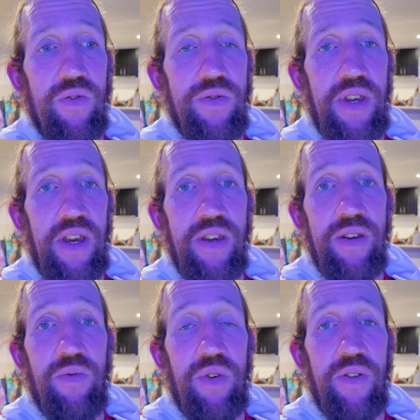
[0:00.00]
or
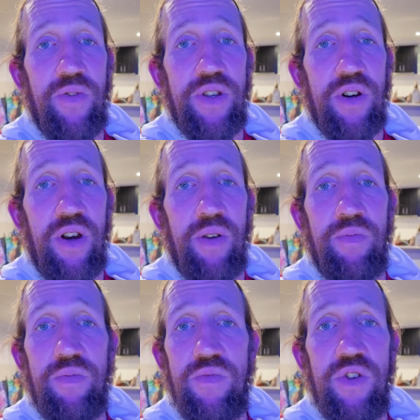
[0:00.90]
day, whatever
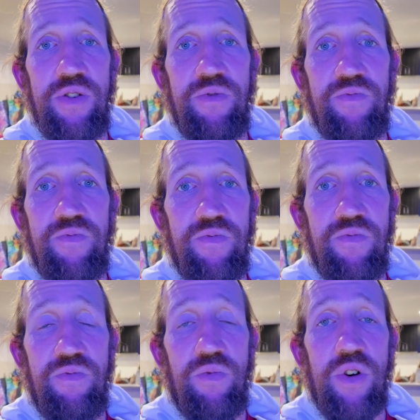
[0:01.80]
time you
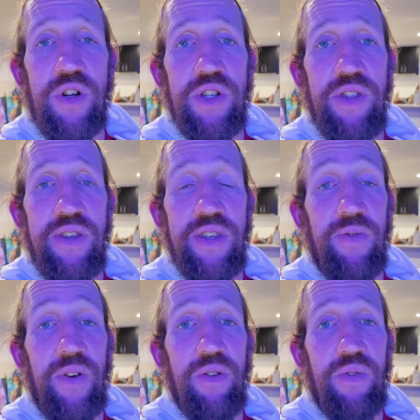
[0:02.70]
watch this,
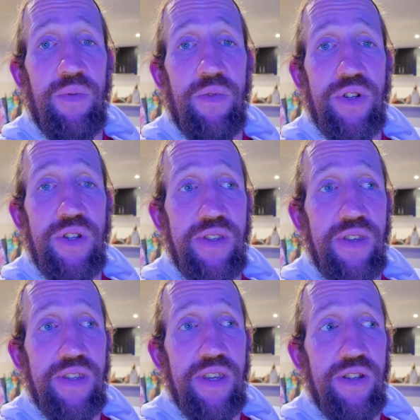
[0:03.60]
if anyone watches
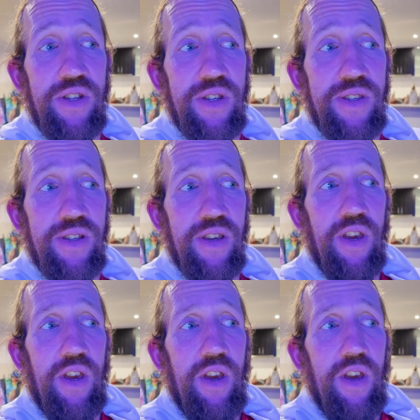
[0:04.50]
this, and just
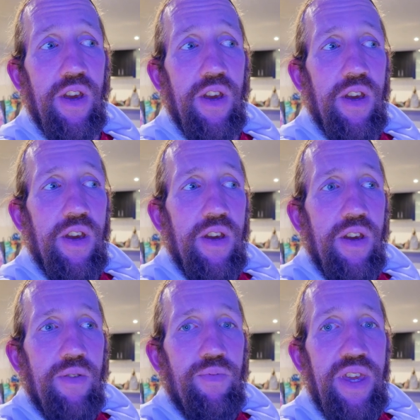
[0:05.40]

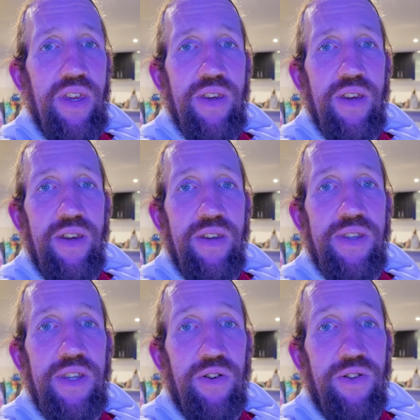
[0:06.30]
be
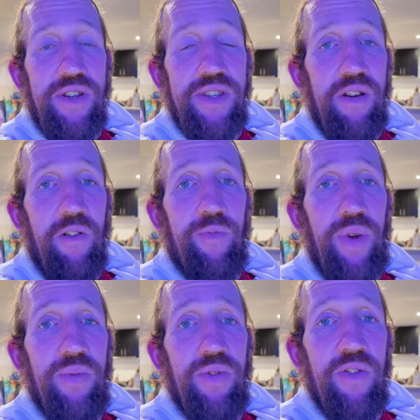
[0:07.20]
easy on yourself.
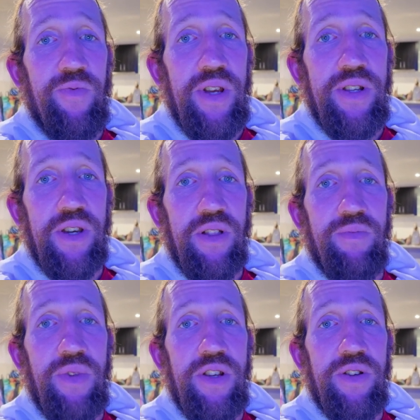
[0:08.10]
People have been
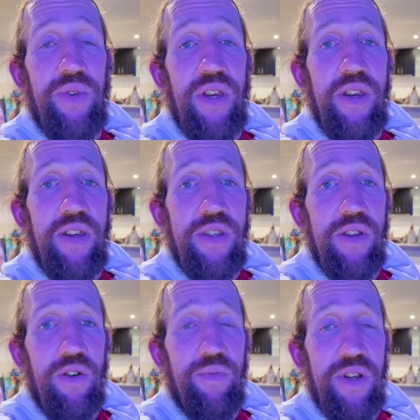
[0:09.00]
telling me to be
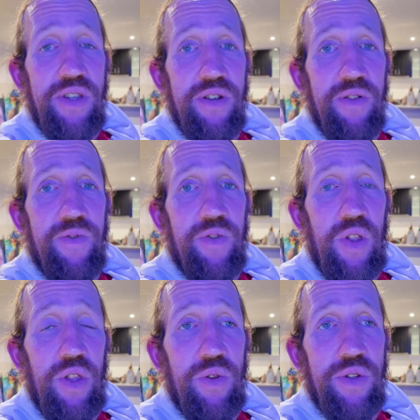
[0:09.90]
easy on myself
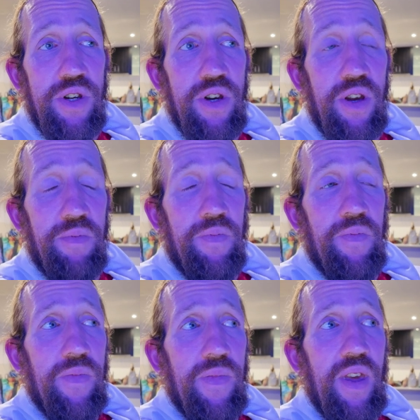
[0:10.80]
for a long time,
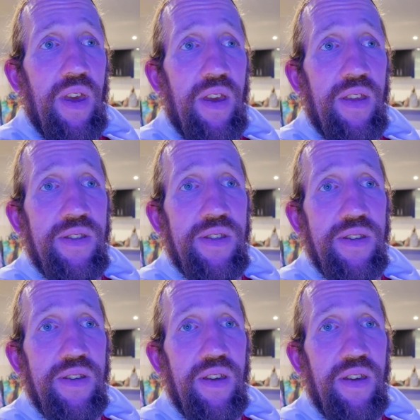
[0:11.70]

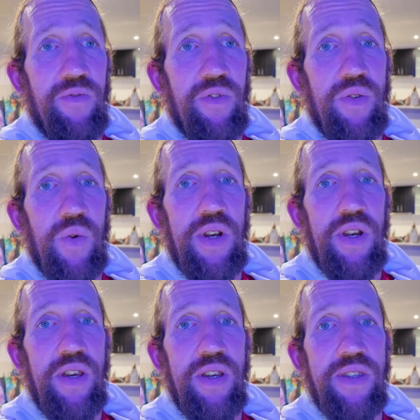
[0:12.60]
and
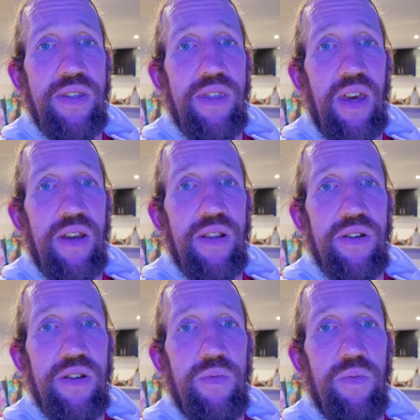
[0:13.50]
everyone needs that
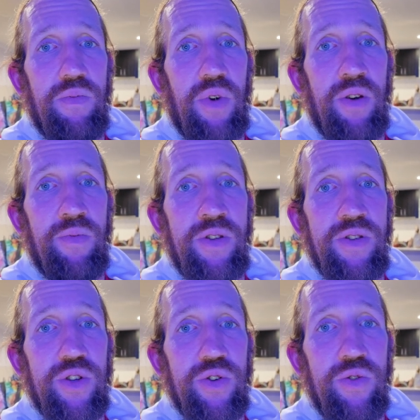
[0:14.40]

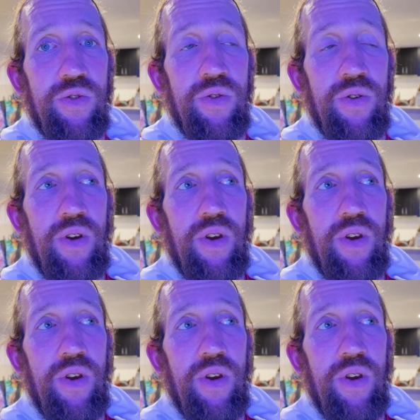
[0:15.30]
moment to